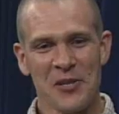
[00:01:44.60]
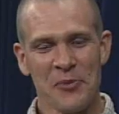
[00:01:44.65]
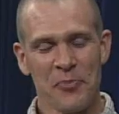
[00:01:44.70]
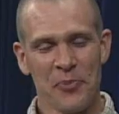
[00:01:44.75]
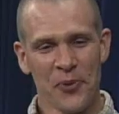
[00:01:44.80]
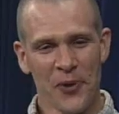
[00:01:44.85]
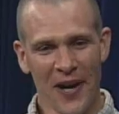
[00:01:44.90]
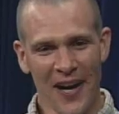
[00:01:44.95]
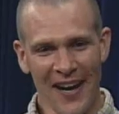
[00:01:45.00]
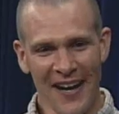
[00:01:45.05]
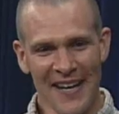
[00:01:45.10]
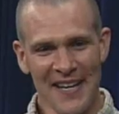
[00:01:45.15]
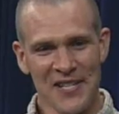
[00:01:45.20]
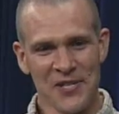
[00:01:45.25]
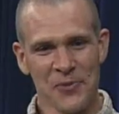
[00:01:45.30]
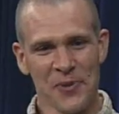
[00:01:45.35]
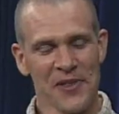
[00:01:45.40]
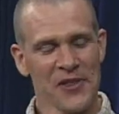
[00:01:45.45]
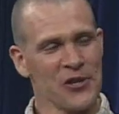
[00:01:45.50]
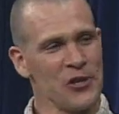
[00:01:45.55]
be
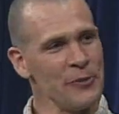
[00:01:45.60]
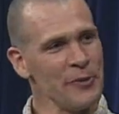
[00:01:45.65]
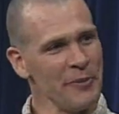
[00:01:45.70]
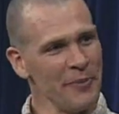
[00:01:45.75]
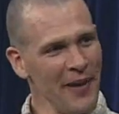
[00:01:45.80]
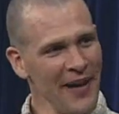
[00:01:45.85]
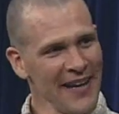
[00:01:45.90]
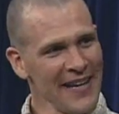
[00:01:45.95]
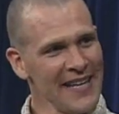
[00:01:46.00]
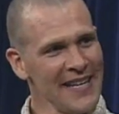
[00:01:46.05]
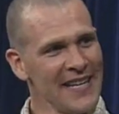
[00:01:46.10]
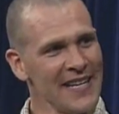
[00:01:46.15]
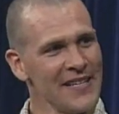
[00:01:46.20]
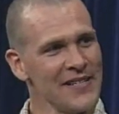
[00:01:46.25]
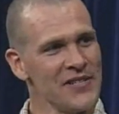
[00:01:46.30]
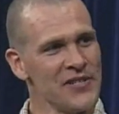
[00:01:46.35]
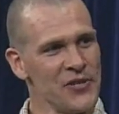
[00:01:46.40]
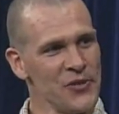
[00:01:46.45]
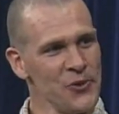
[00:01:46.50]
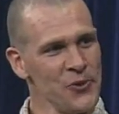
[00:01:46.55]
surprised what the human body
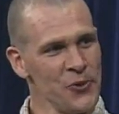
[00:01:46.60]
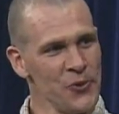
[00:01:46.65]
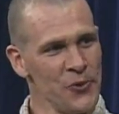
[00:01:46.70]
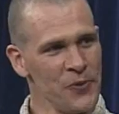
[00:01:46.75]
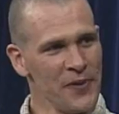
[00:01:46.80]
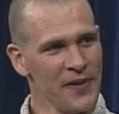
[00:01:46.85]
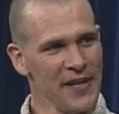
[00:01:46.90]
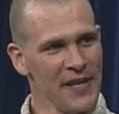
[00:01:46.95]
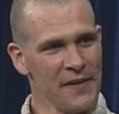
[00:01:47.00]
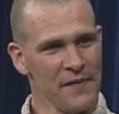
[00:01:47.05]
can do